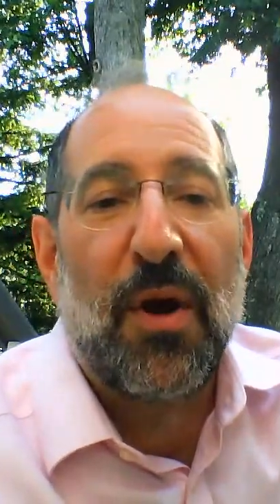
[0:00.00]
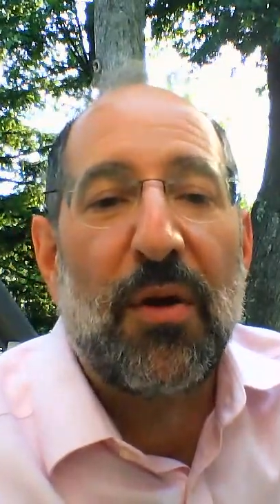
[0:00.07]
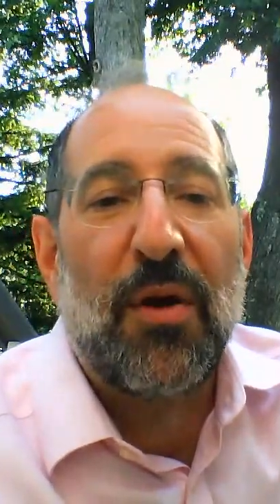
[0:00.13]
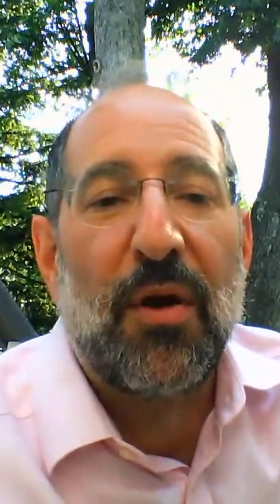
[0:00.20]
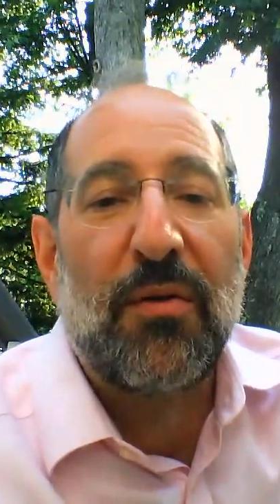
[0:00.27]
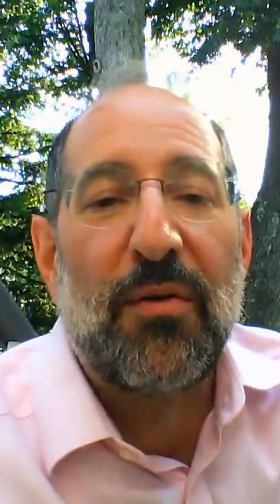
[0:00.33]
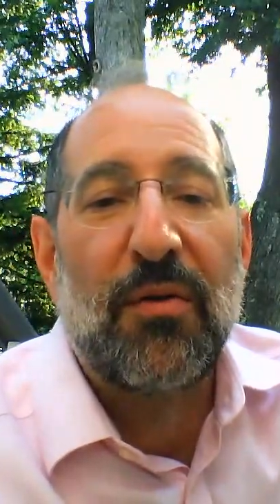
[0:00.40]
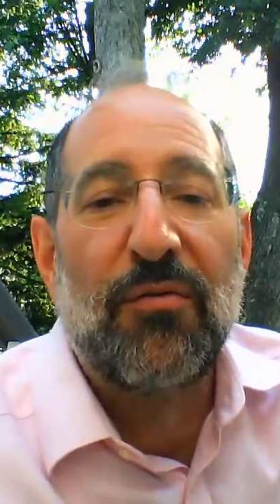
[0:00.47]

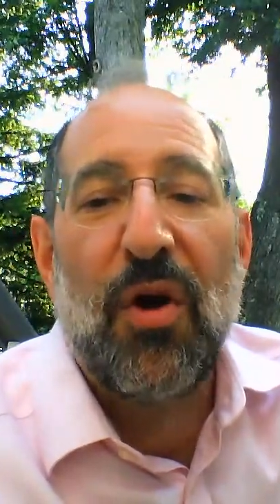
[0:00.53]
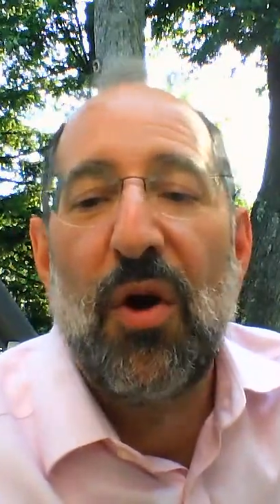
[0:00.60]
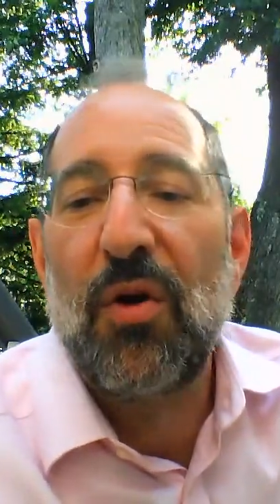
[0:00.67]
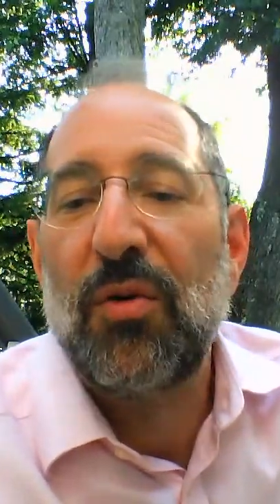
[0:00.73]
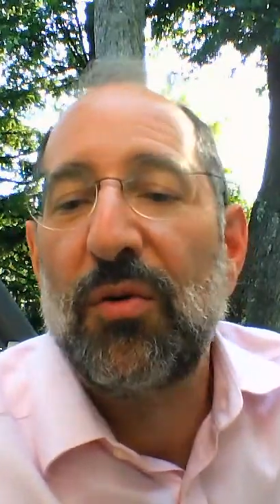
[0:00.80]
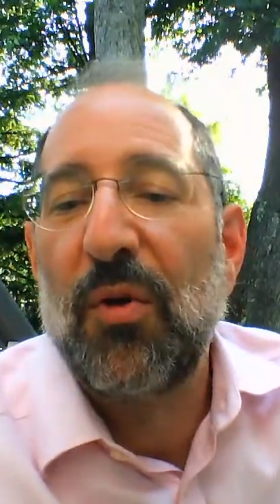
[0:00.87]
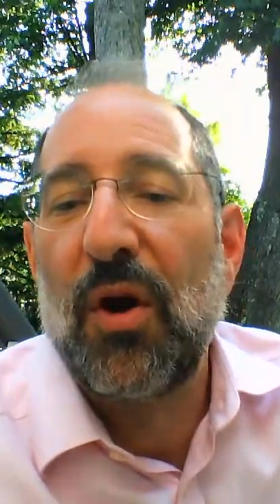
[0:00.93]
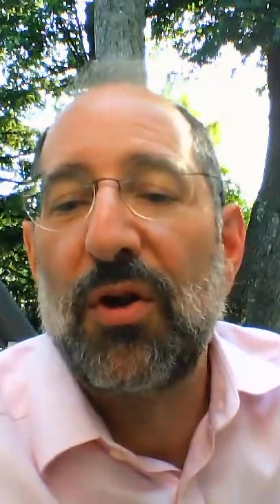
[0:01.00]
on the
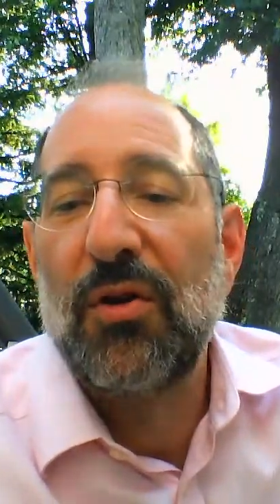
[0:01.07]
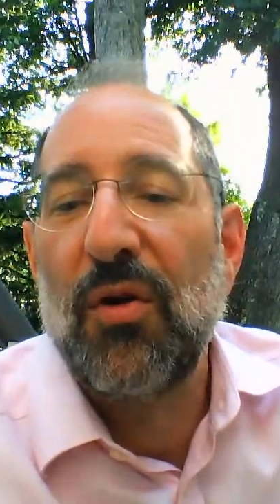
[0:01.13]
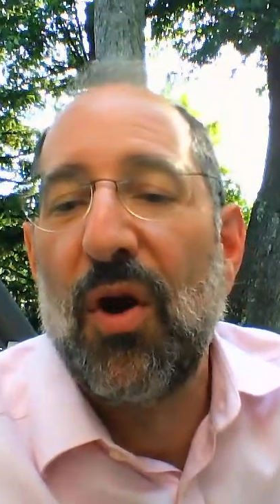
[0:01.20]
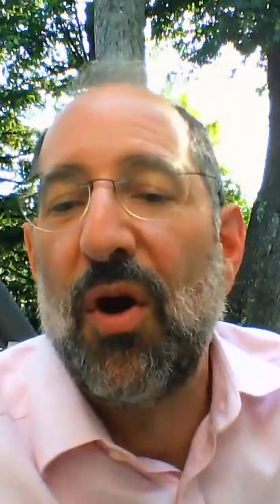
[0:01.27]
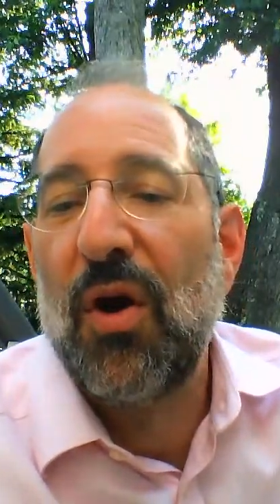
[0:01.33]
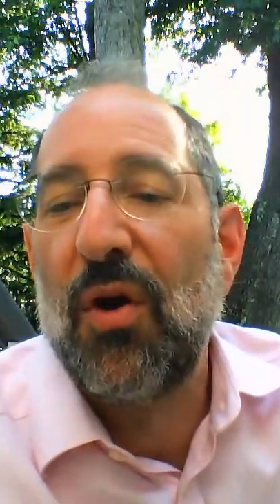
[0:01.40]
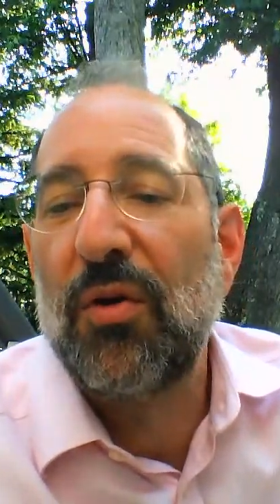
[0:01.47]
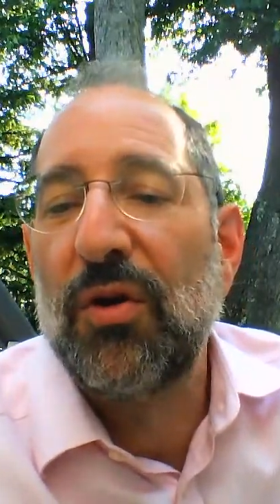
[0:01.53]
road on your
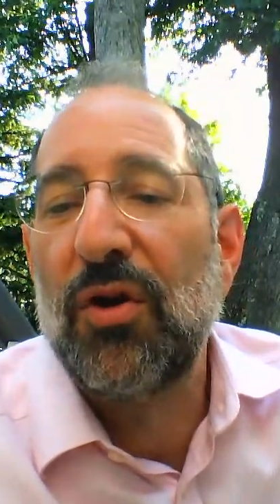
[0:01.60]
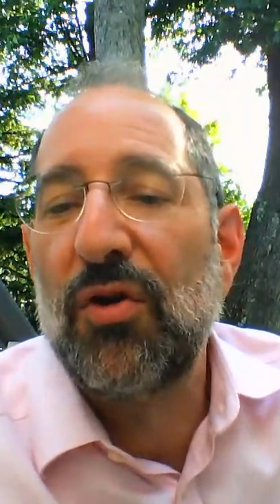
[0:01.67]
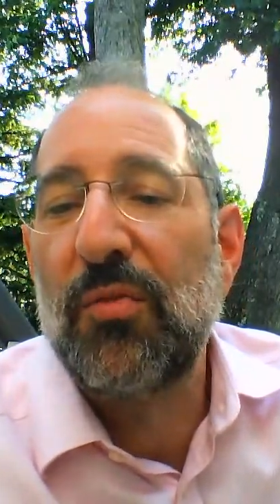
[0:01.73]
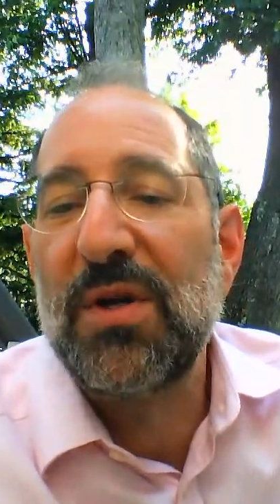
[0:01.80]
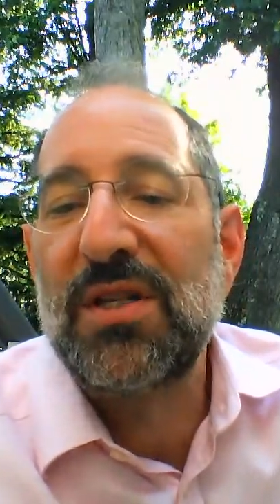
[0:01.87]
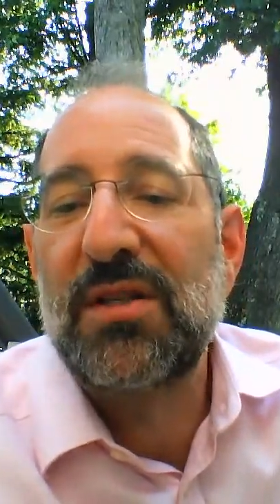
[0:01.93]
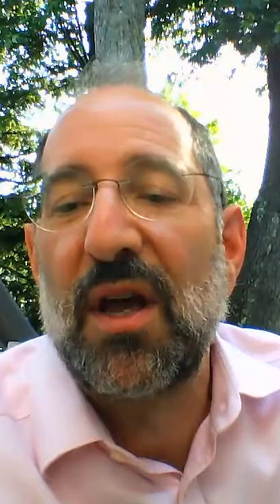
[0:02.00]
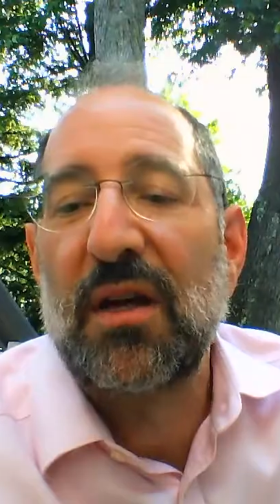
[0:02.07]
own,
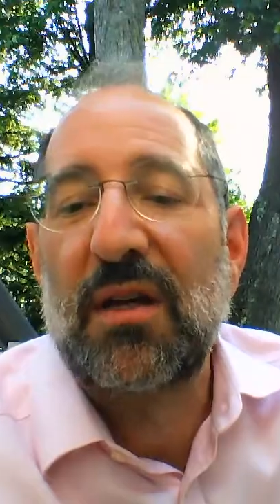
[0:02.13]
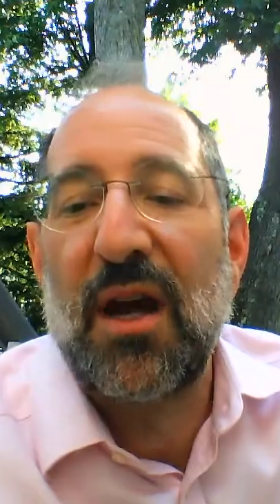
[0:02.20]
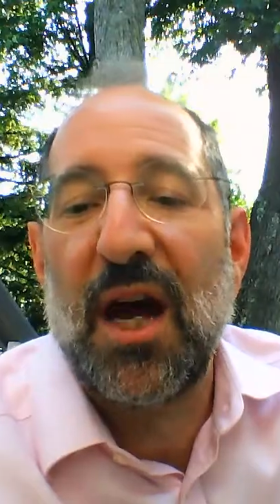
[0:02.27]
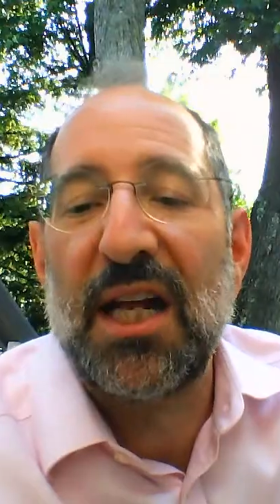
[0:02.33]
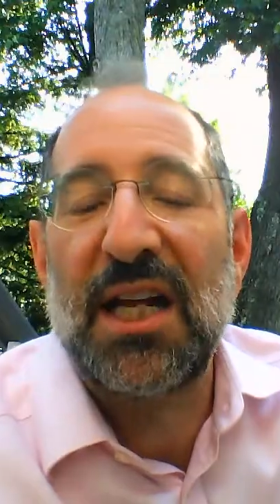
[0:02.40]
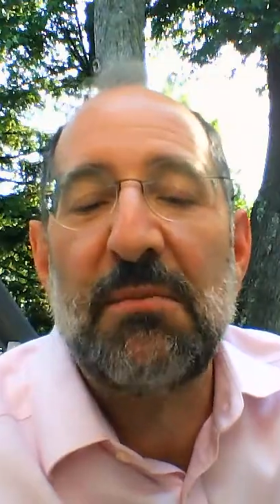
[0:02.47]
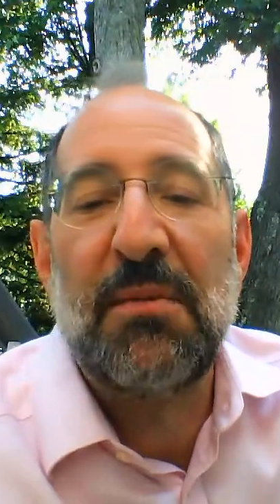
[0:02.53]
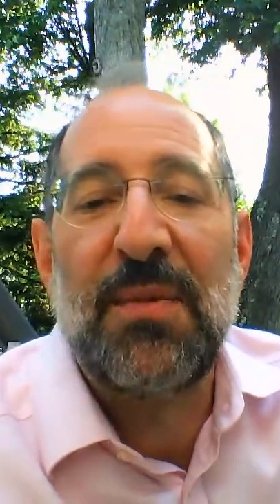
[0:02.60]

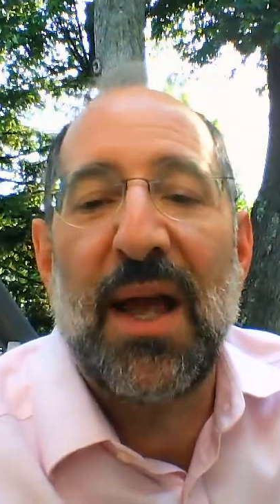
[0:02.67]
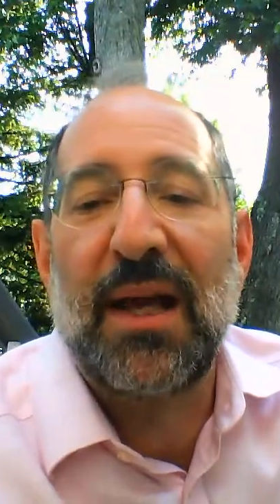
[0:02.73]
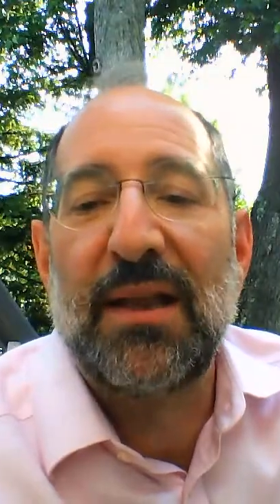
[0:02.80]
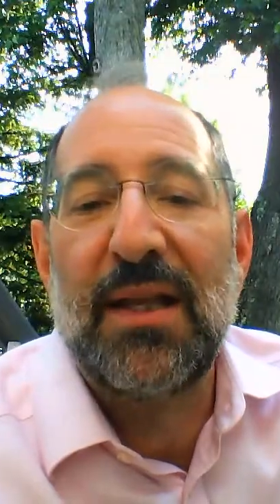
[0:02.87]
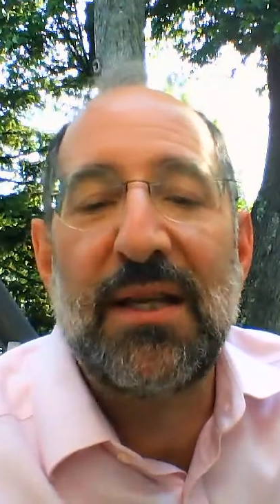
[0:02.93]
hubisakana